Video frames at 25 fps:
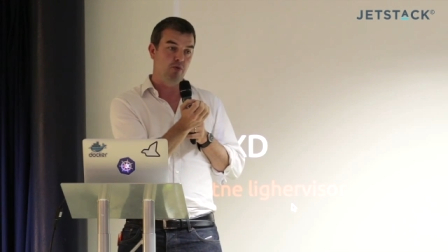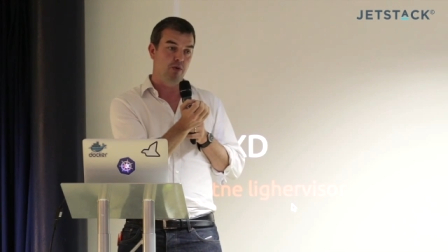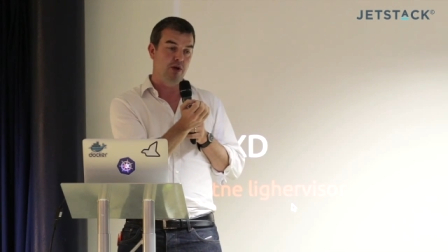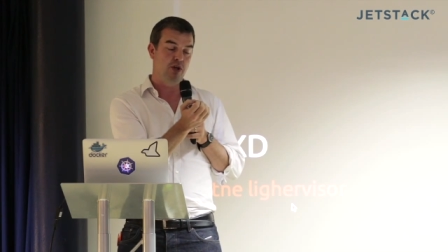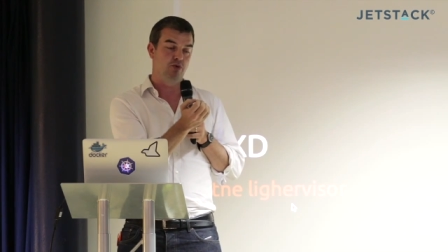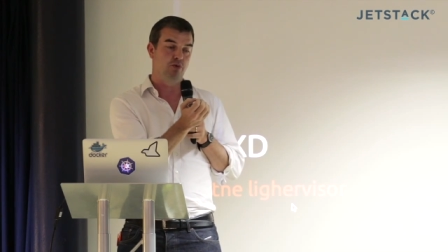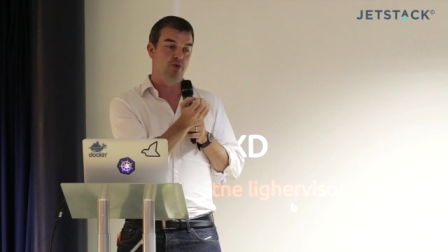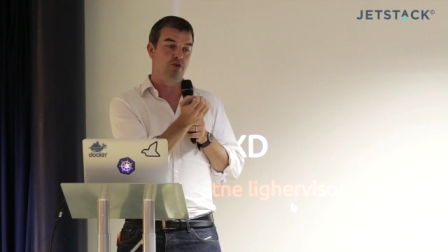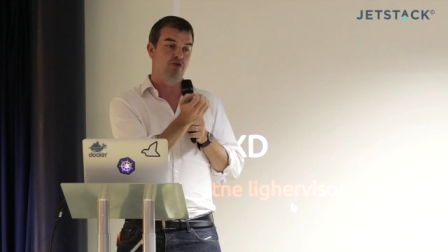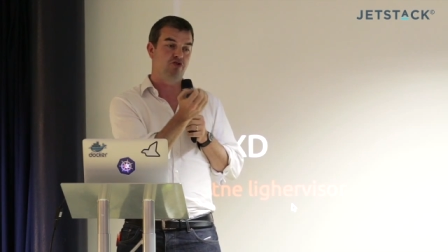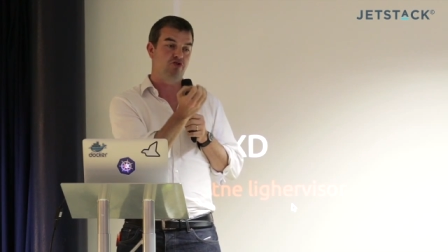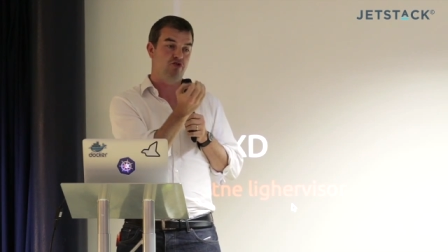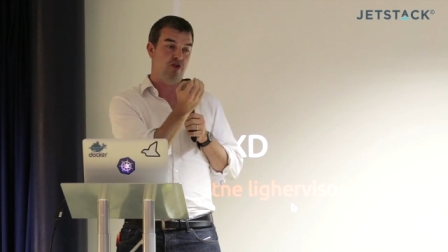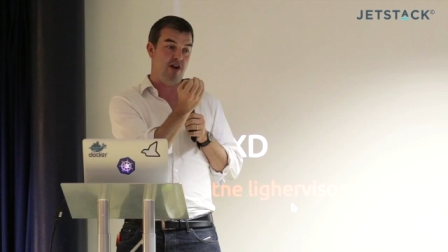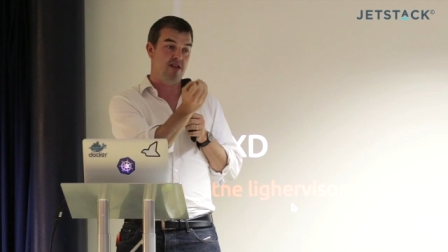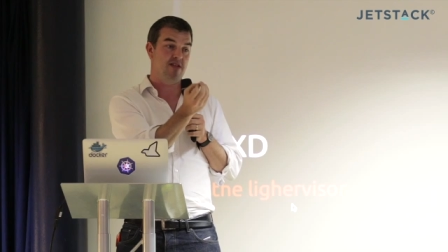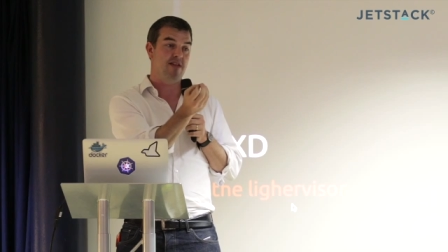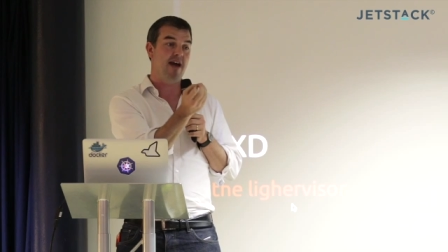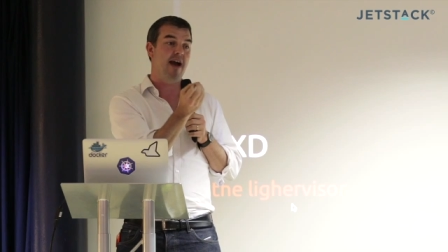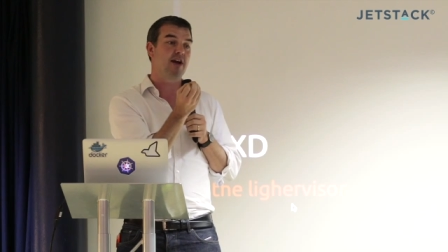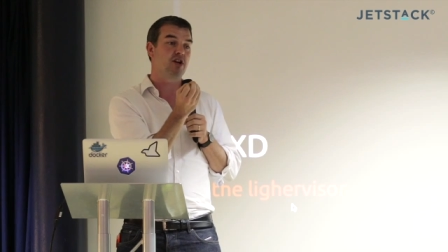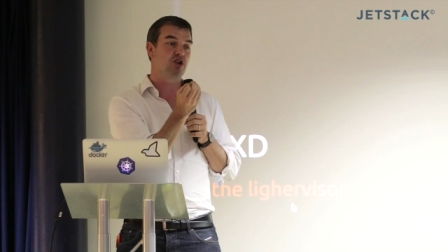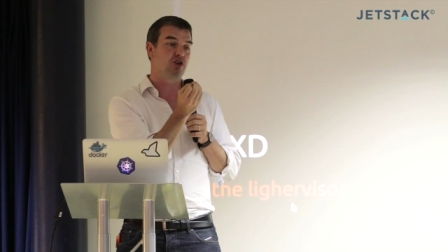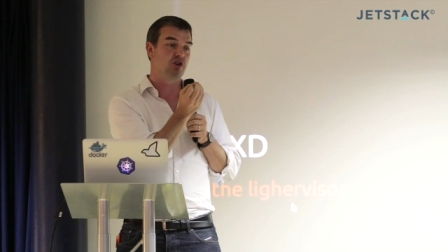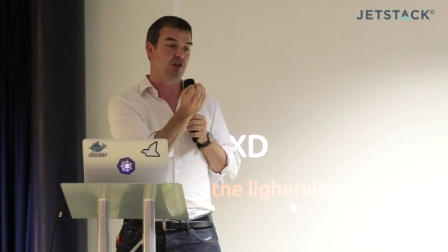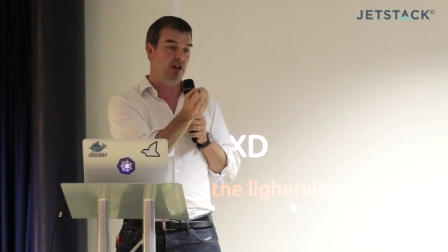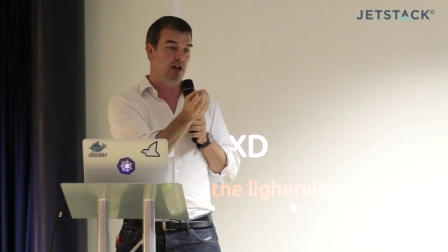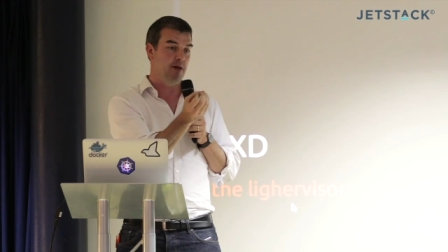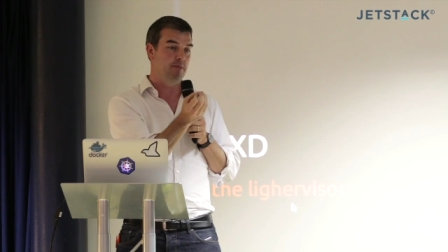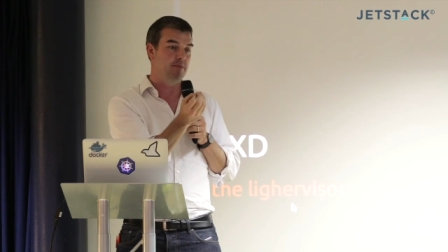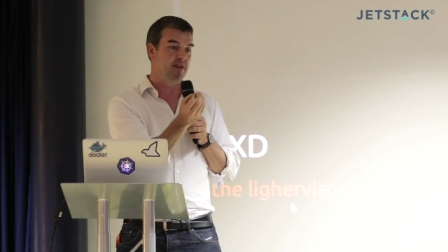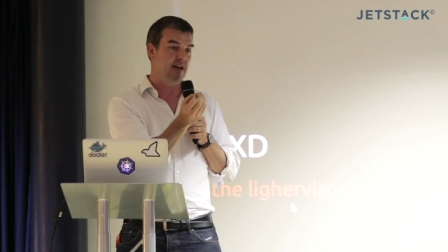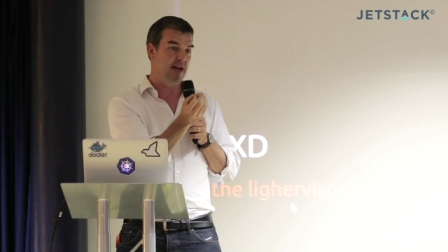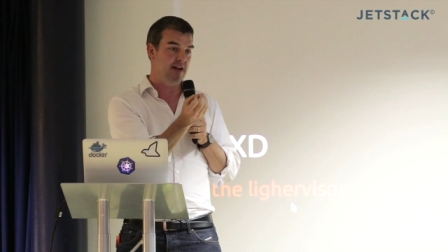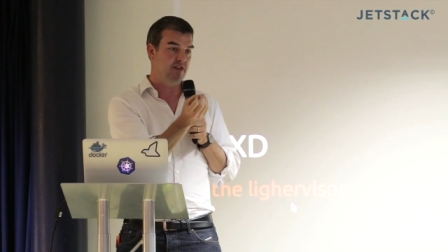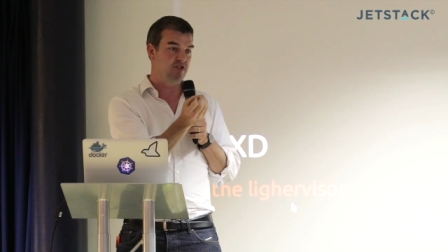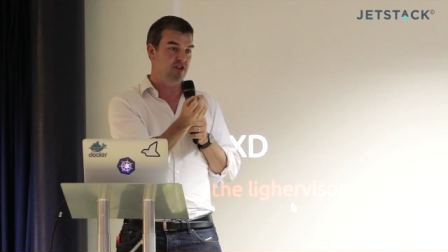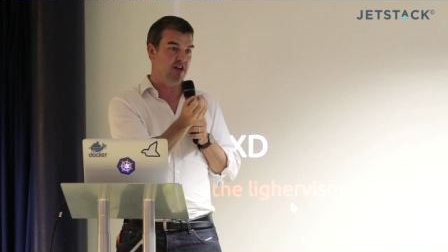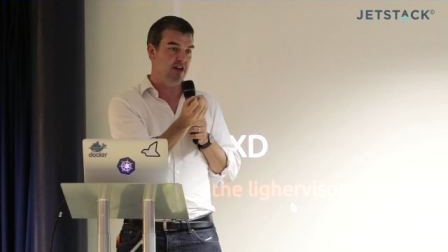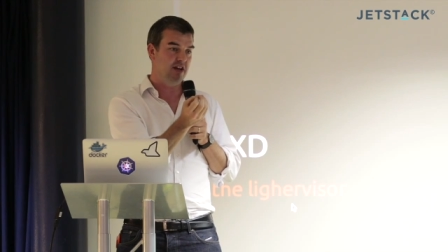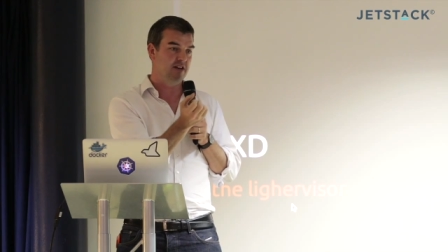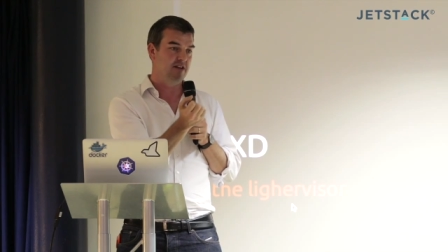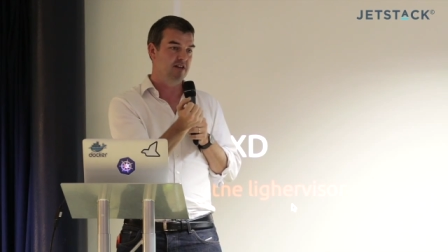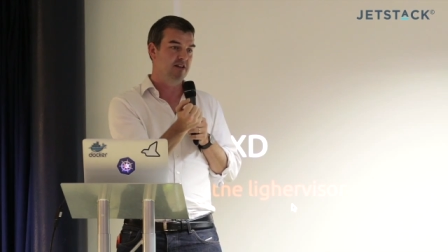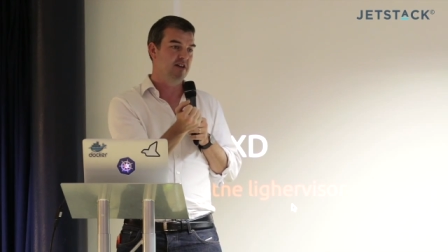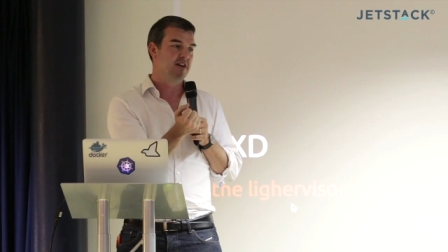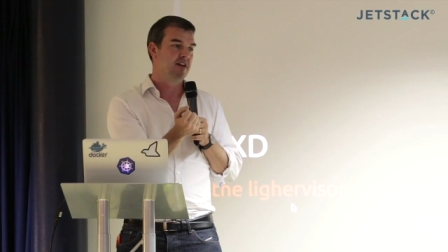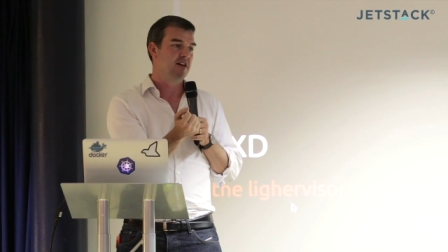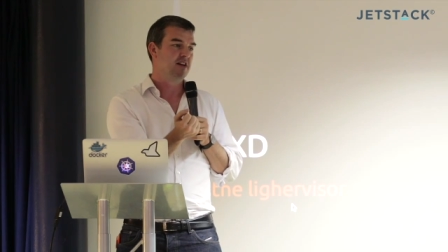which was transactional updating,